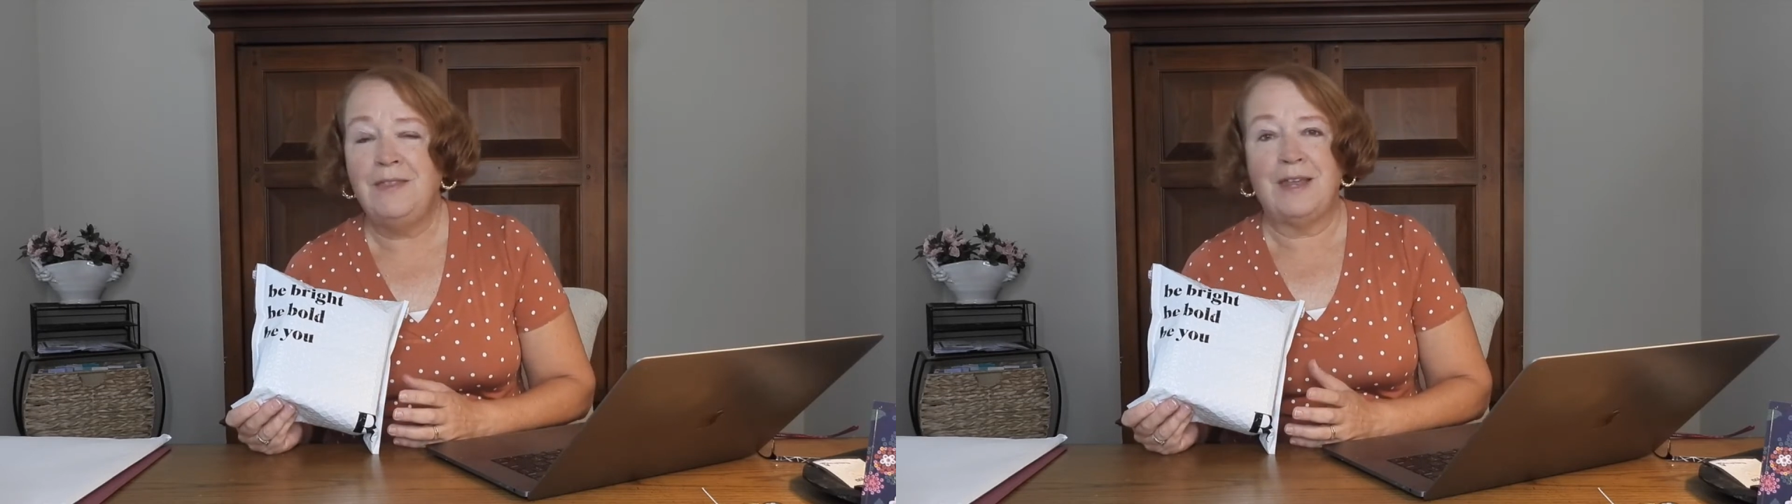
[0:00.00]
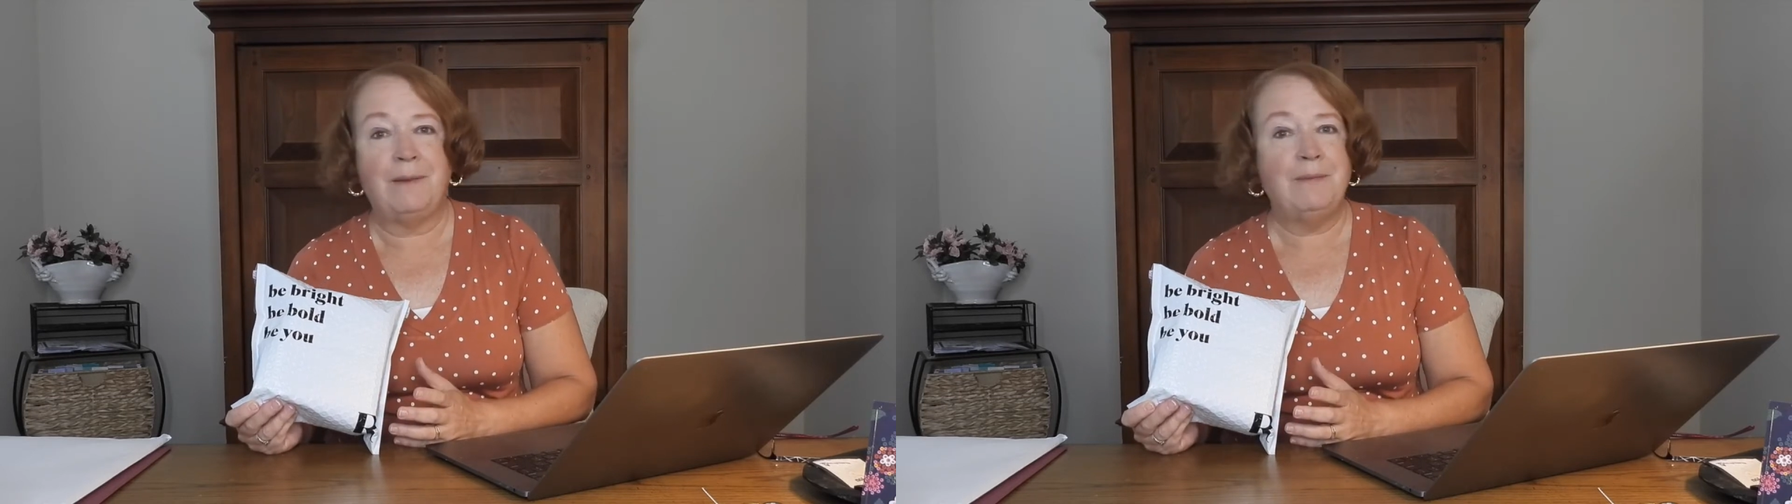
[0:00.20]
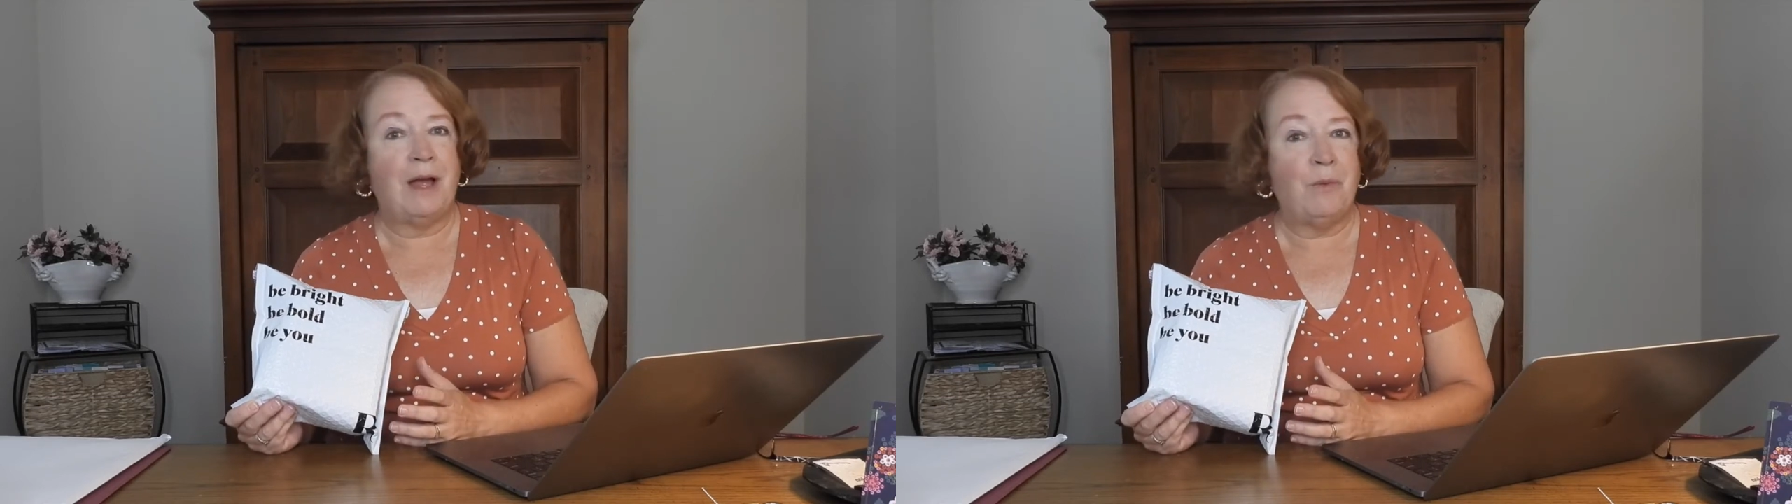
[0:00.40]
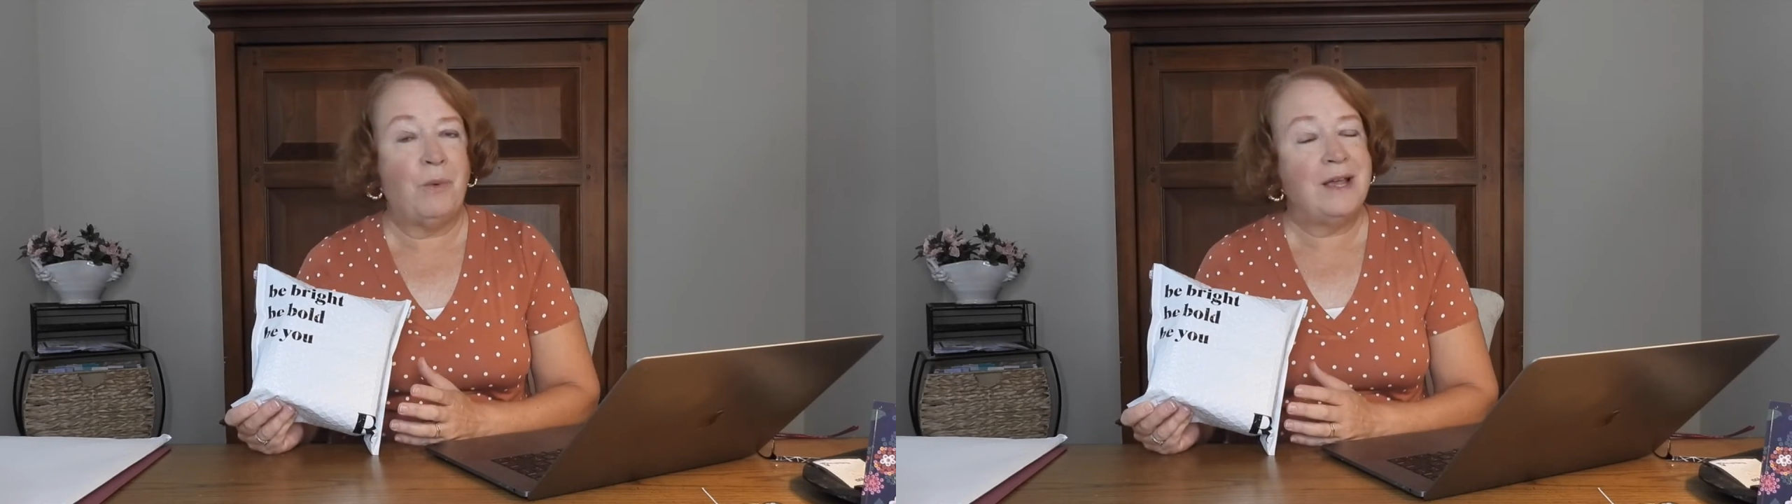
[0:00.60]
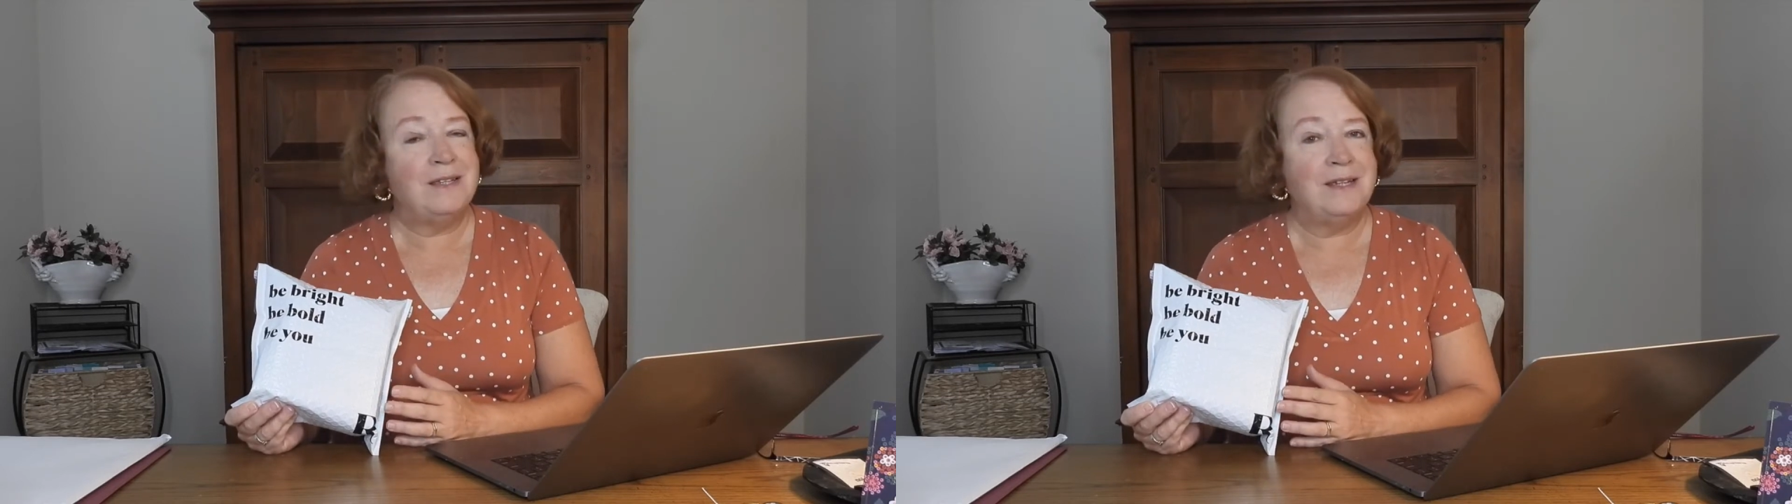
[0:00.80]
that I'm not
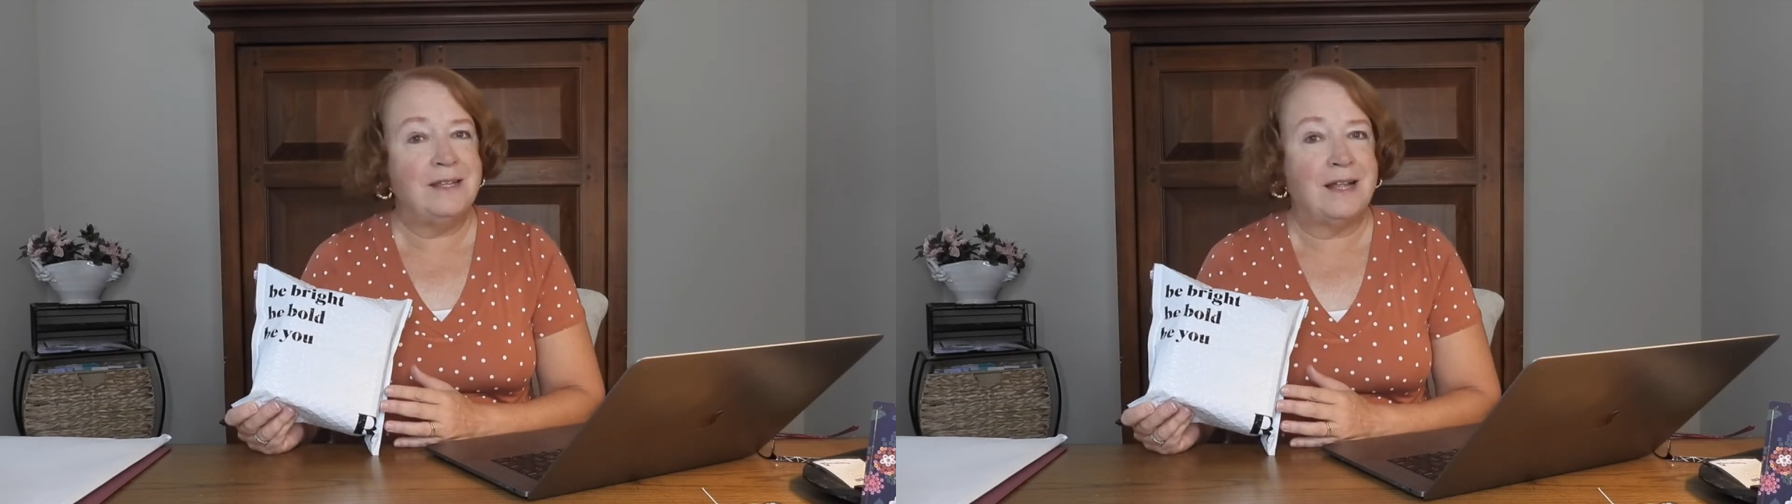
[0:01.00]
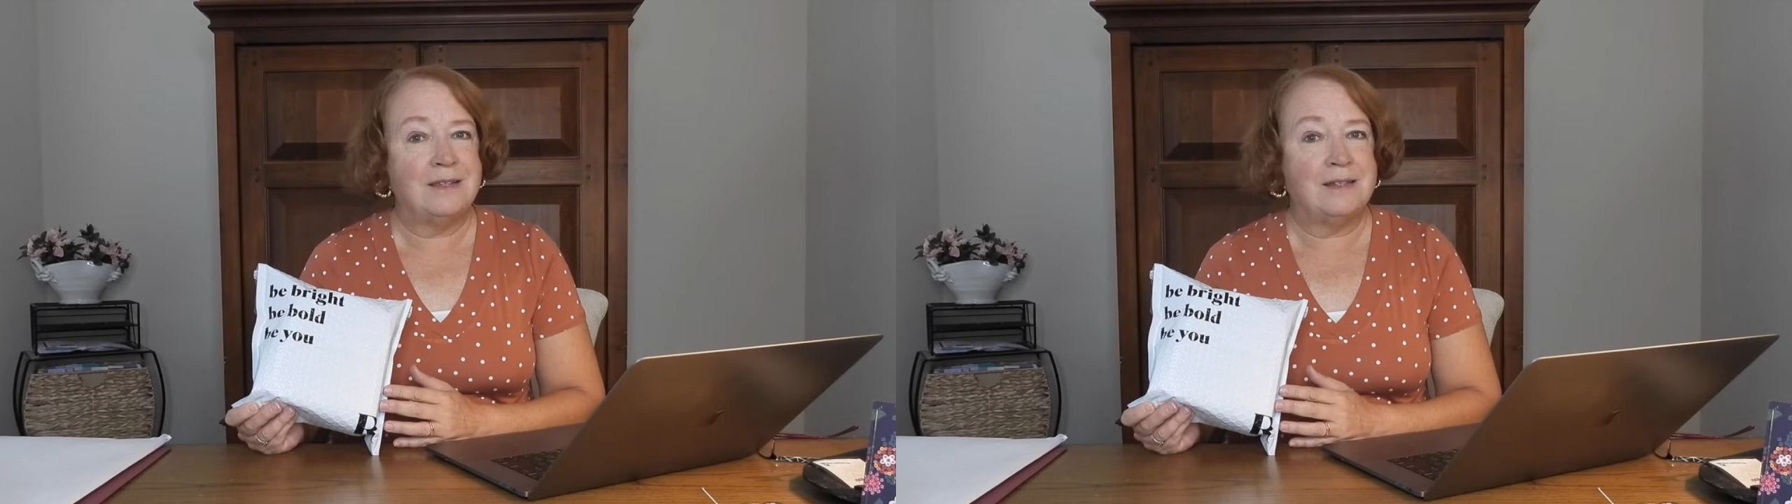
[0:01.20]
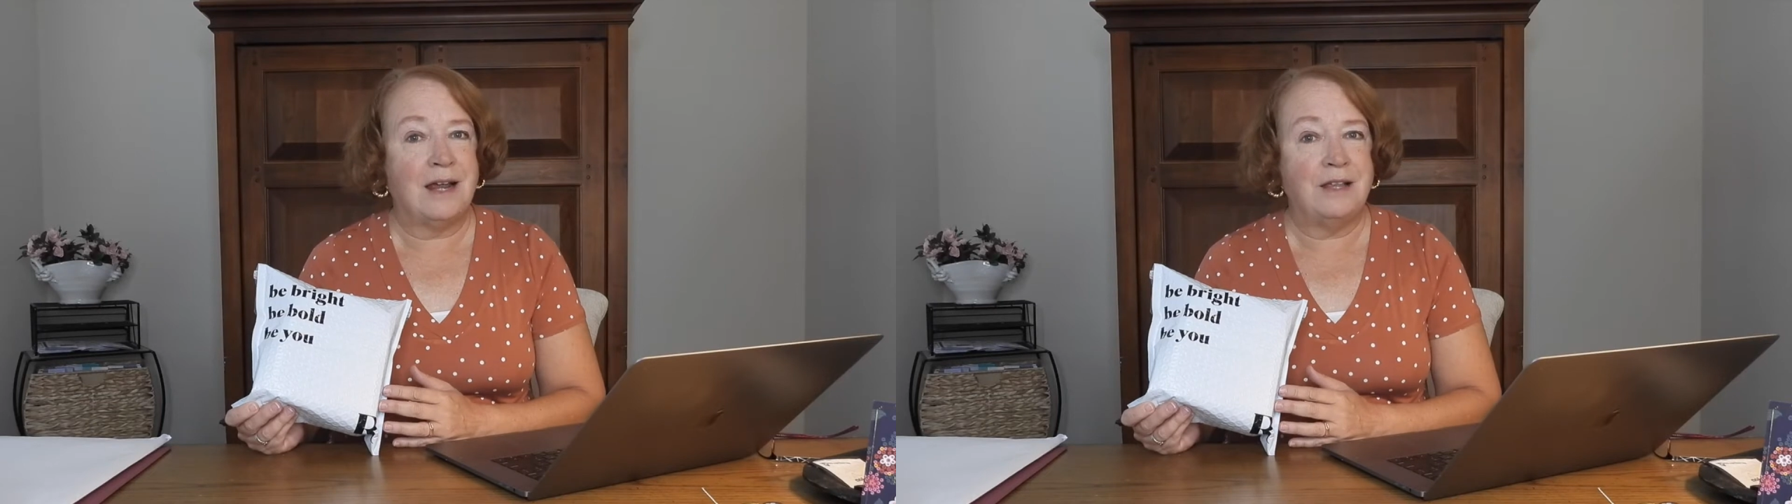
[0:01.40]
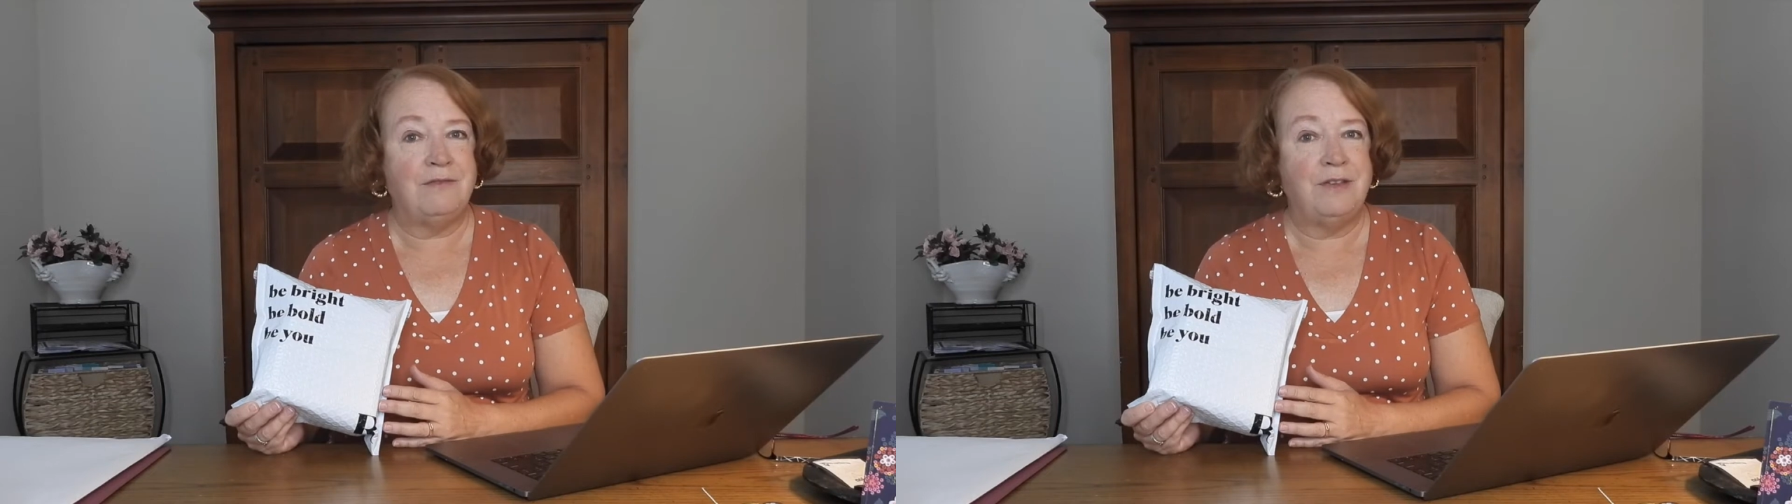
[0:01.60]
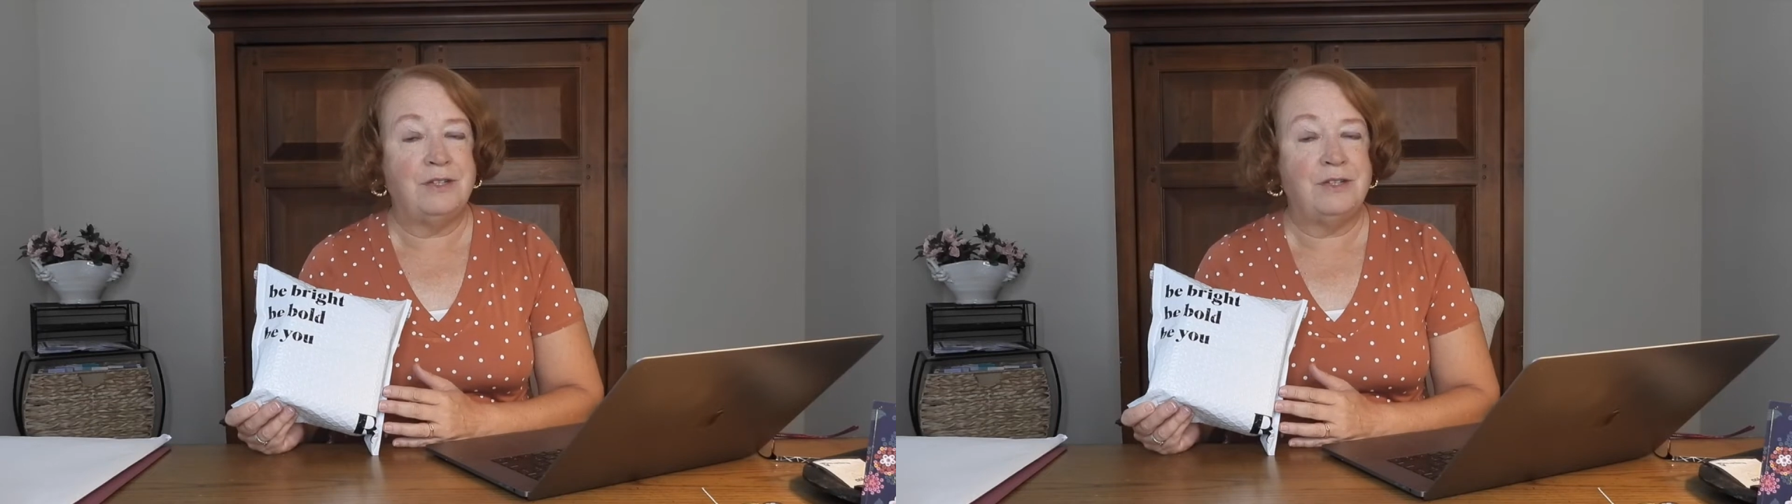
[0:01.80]
wasting that styling fee.